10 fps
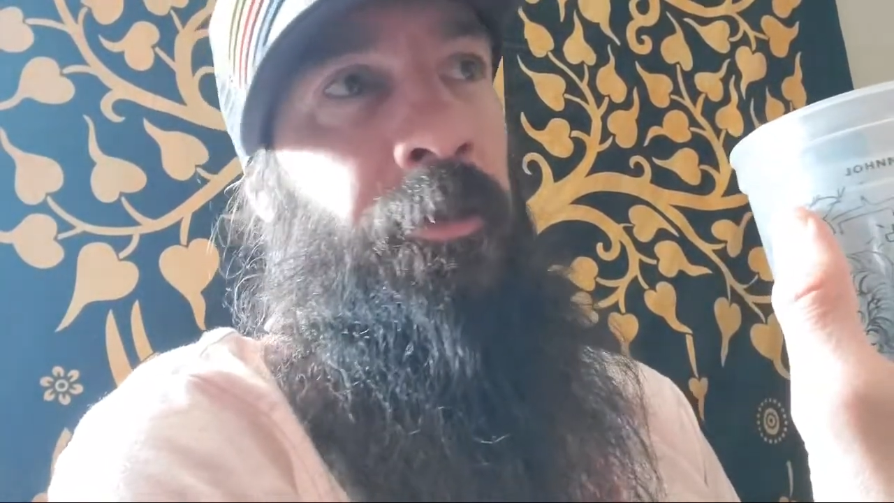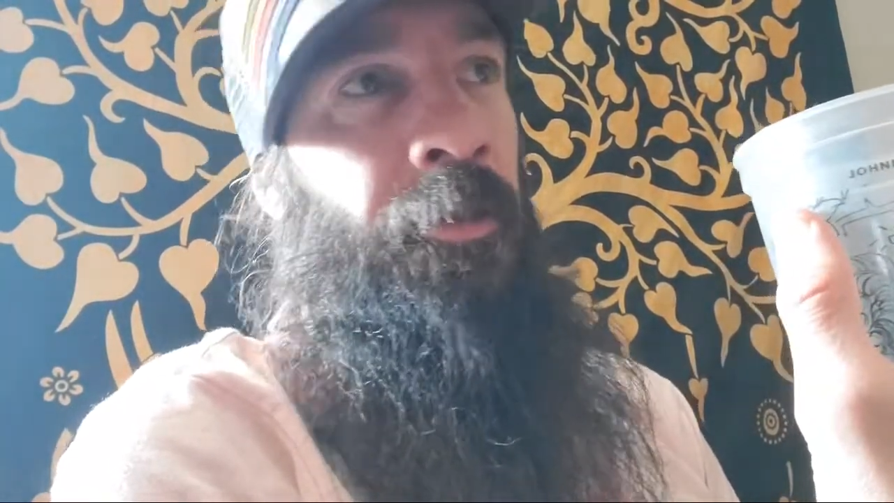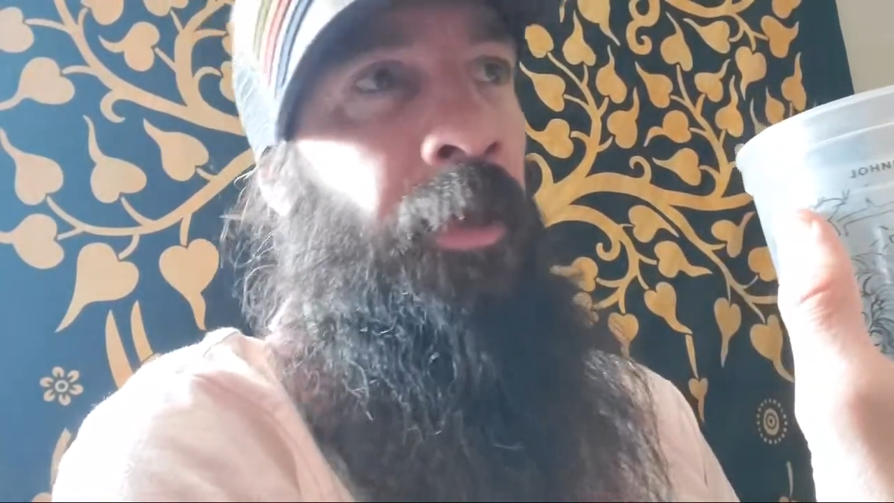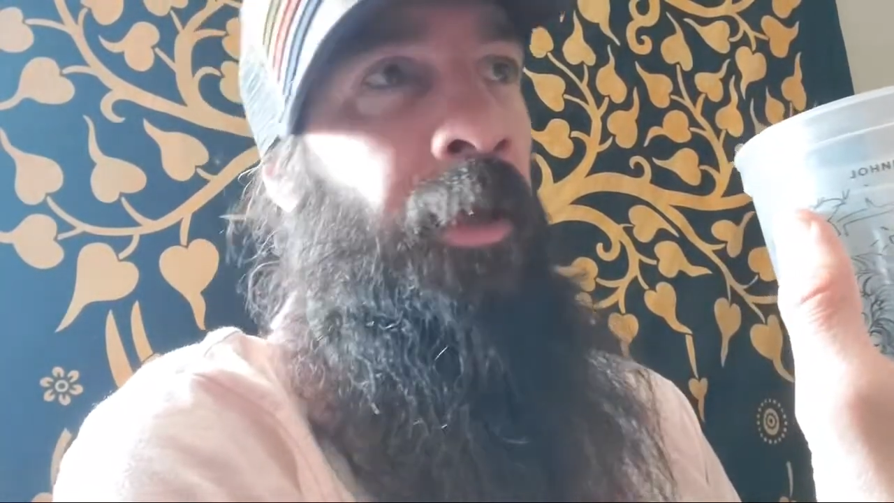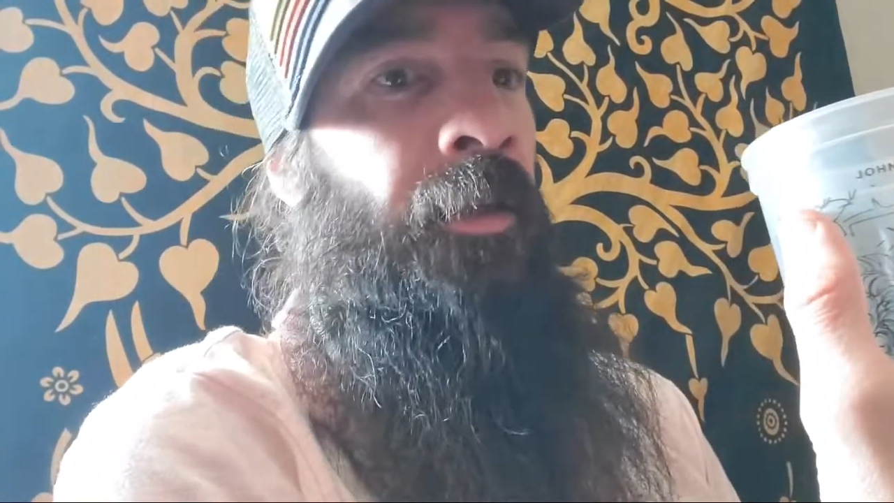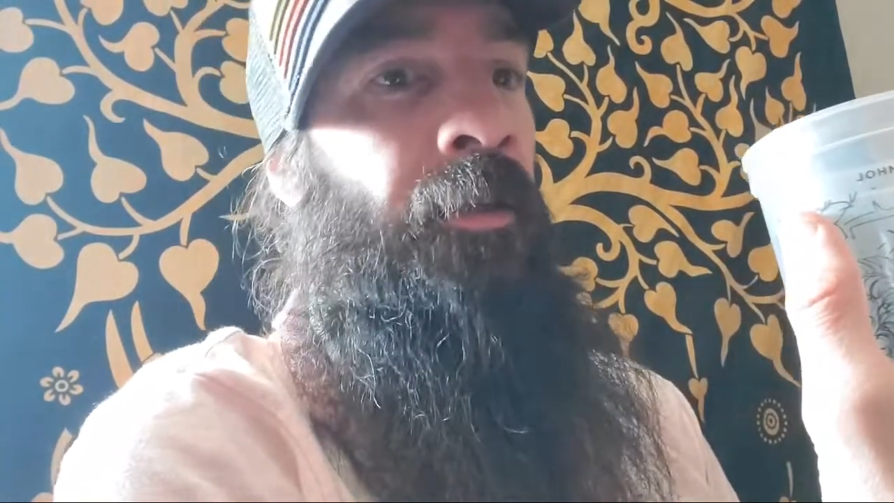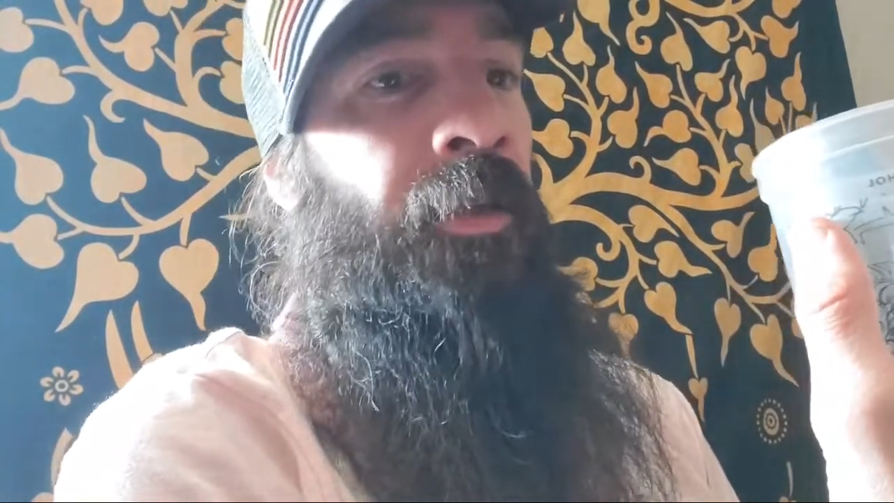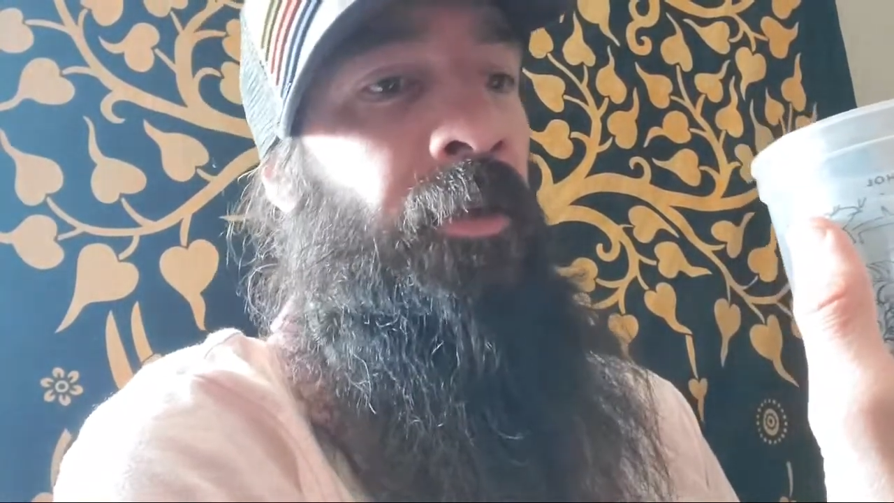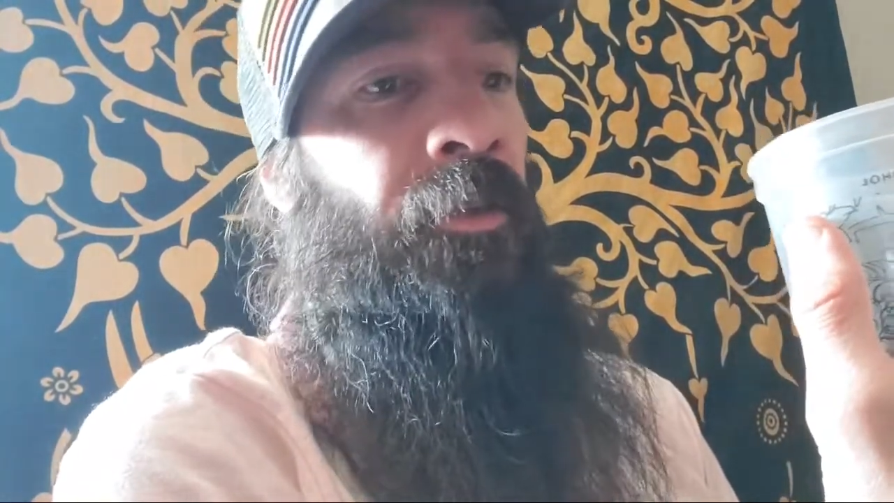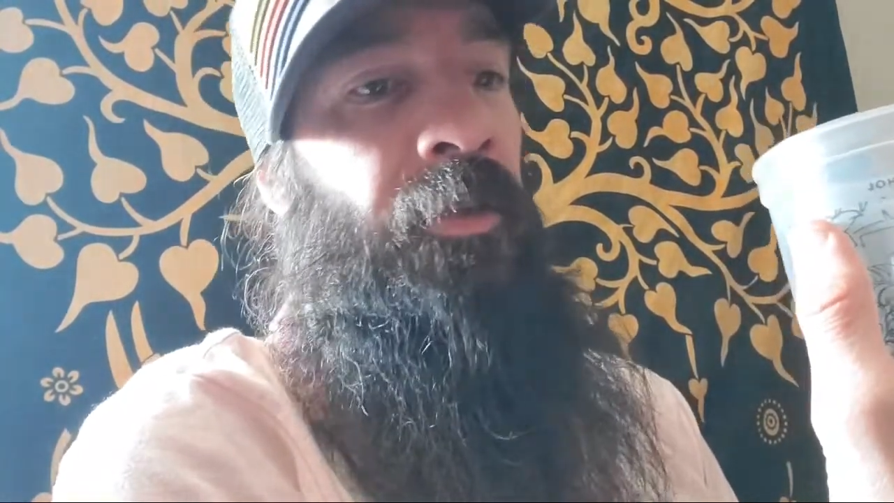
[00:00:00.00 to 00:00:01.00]
They're lying.
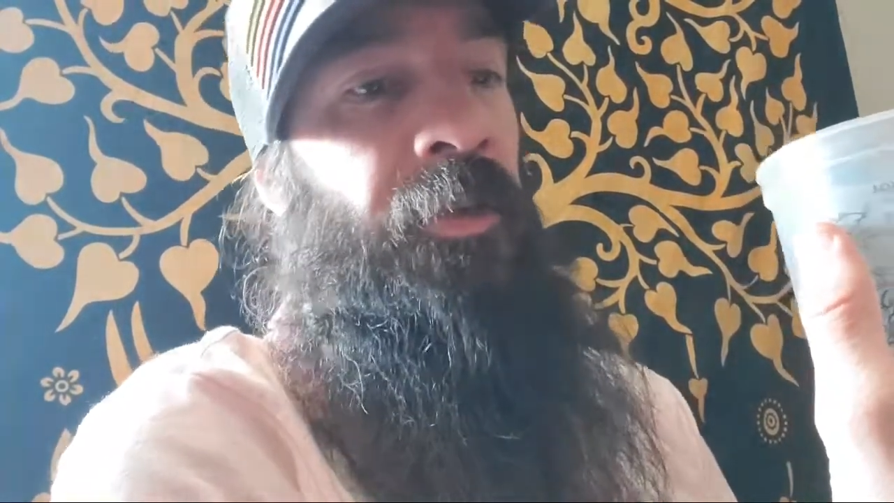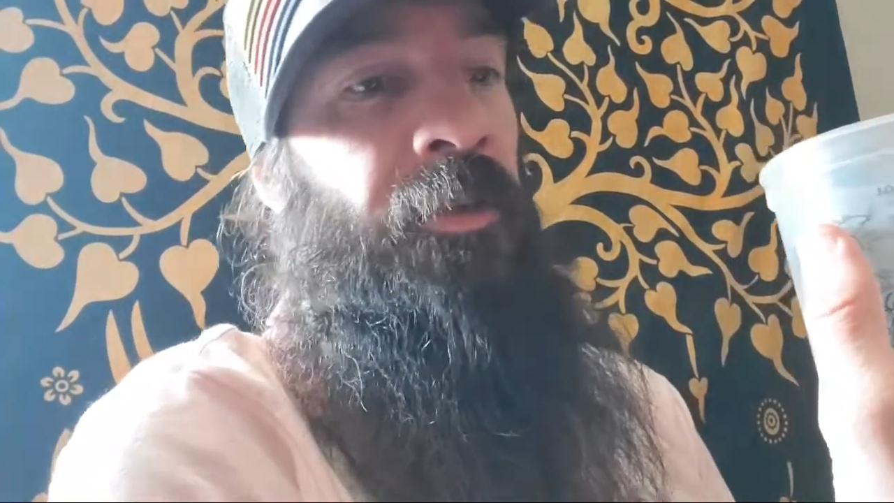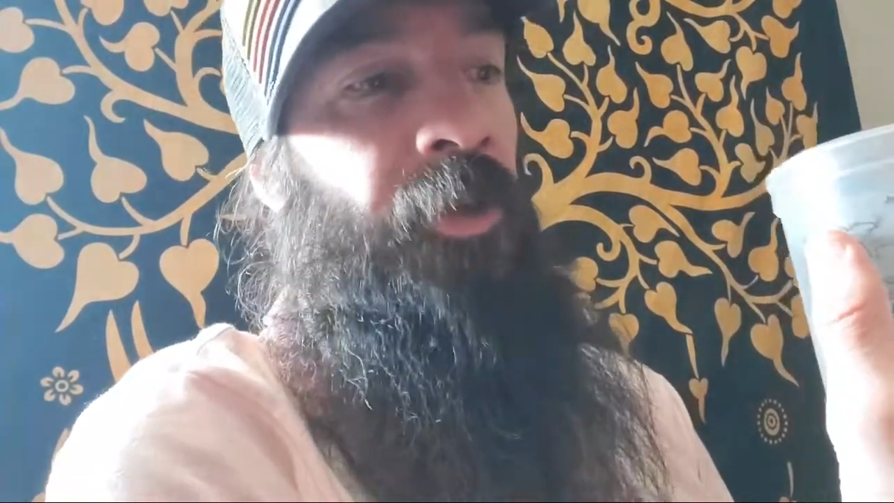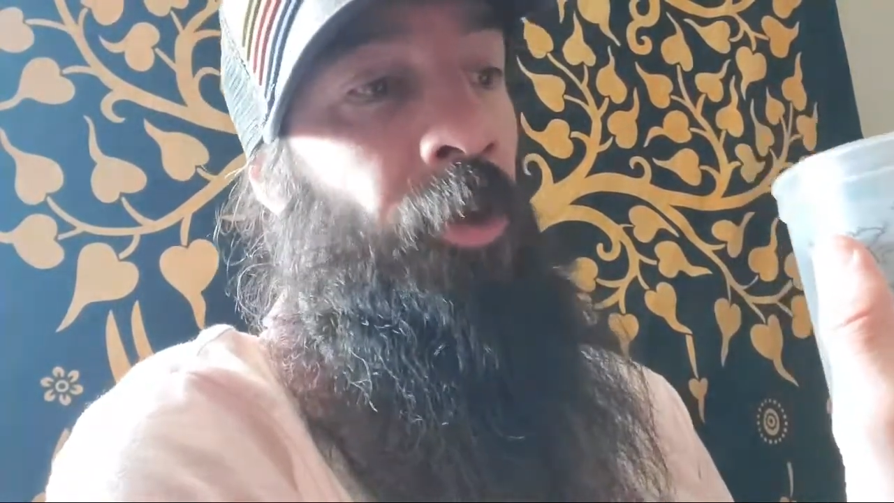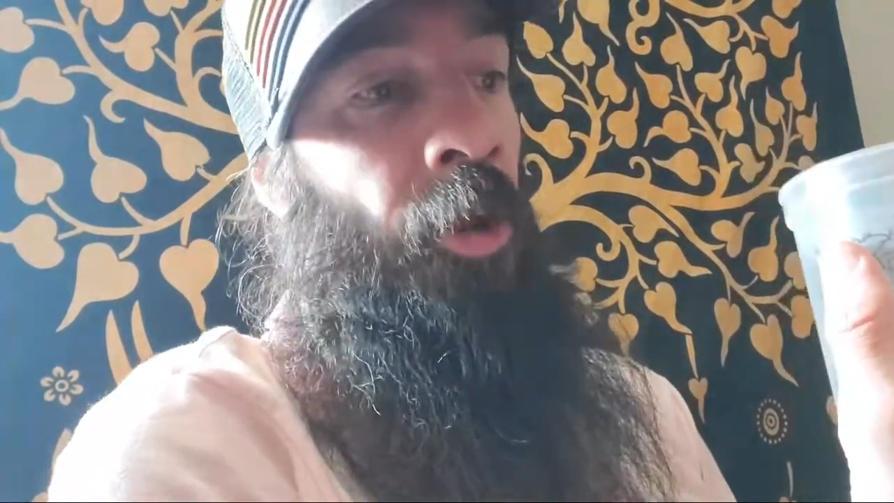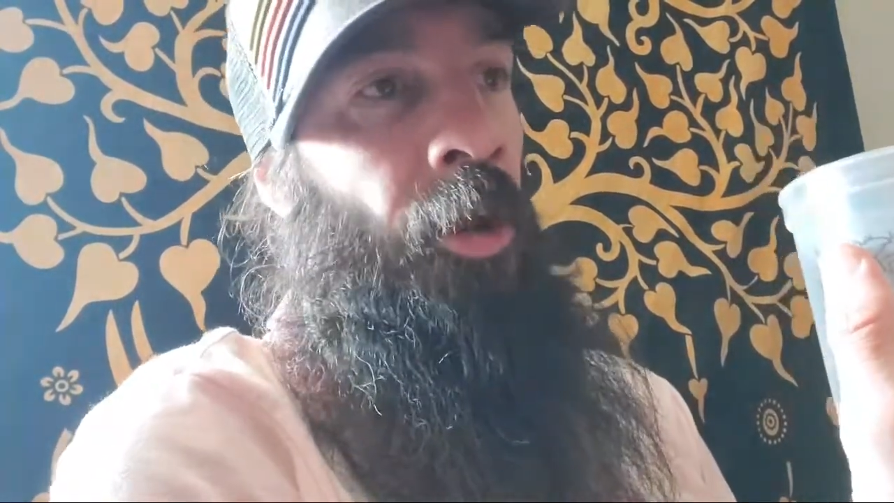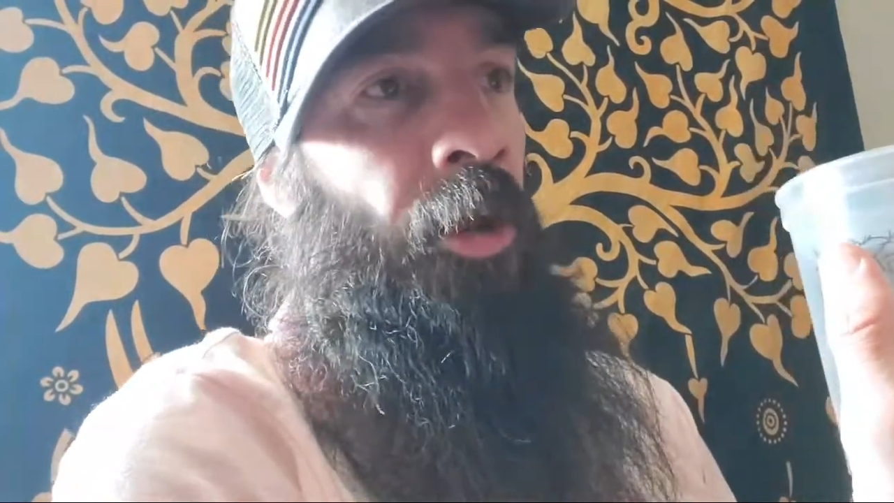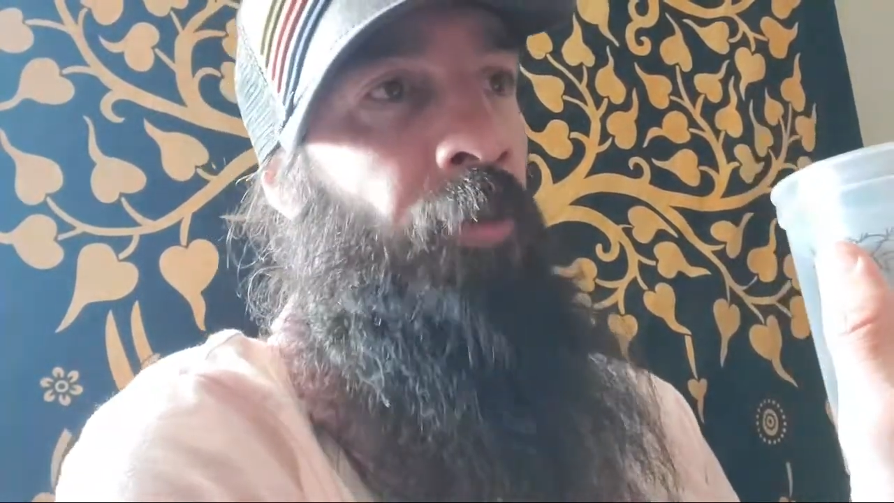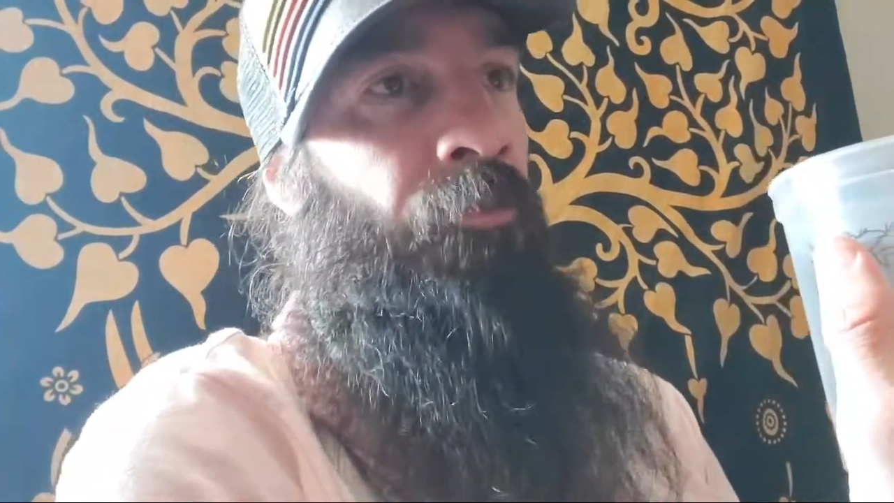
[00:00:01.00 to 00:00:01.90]
They don't. It's like, oh, I